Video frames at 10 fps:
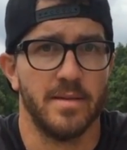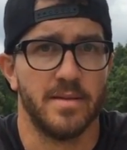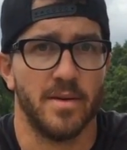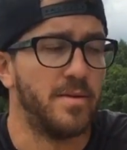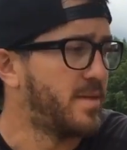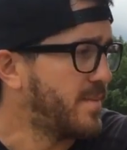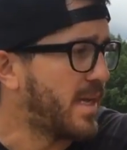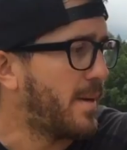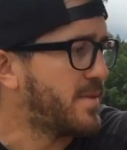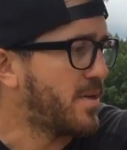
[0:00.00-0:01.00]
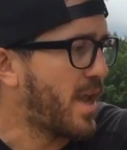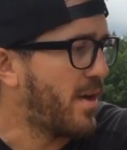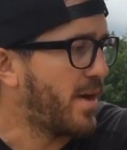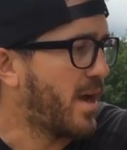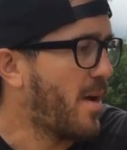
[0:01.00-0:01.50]
So sometimes I'll
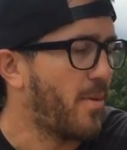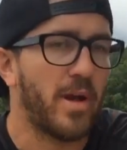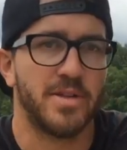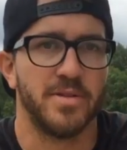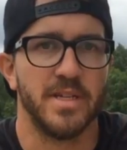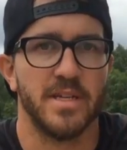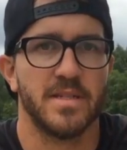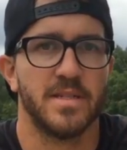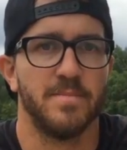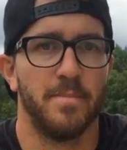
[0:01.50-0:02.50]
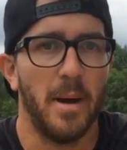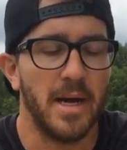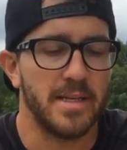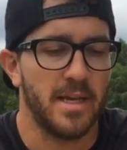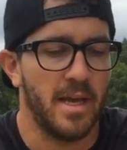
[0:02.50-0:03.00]
carry a couple extra discs, but